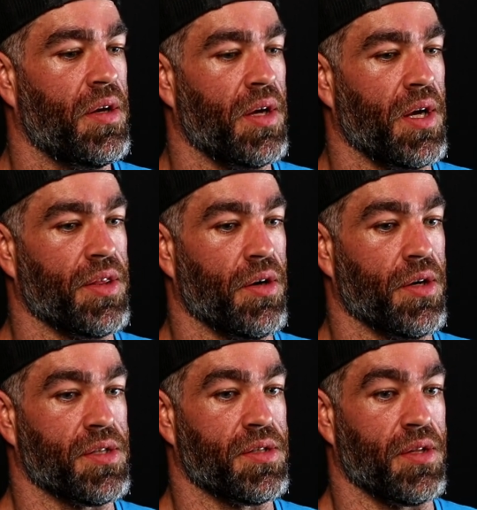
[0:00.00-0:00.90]
And
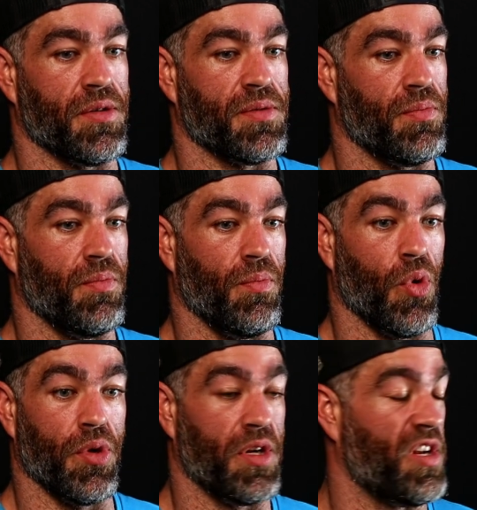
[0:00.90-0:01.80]
there's
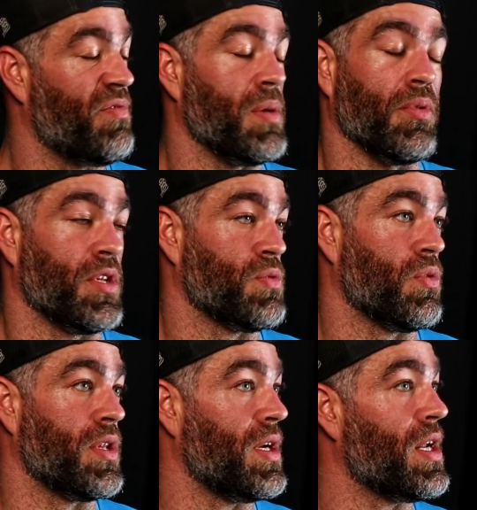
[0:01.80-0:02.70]
more than enough people in this
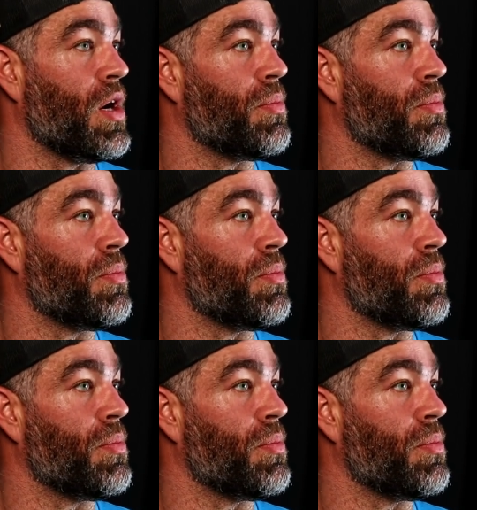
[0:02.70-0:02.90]
world that need help.